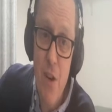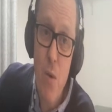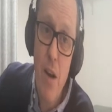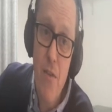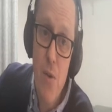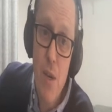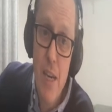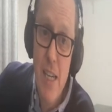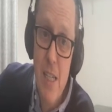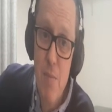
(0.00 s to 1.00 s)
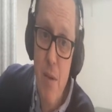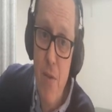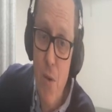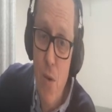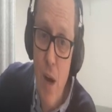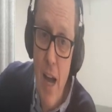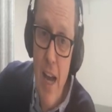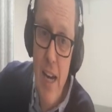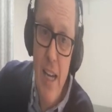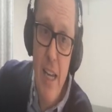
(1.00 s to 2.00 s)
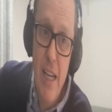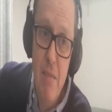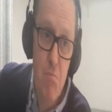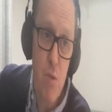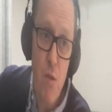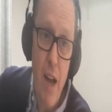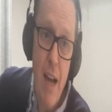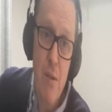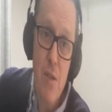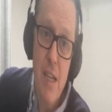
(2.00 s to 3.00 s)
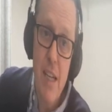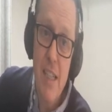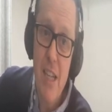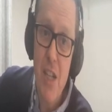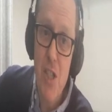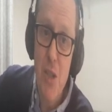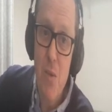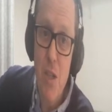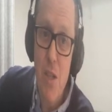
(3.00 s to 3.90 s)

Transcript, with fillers: for quite a few years before any sort of outside attention was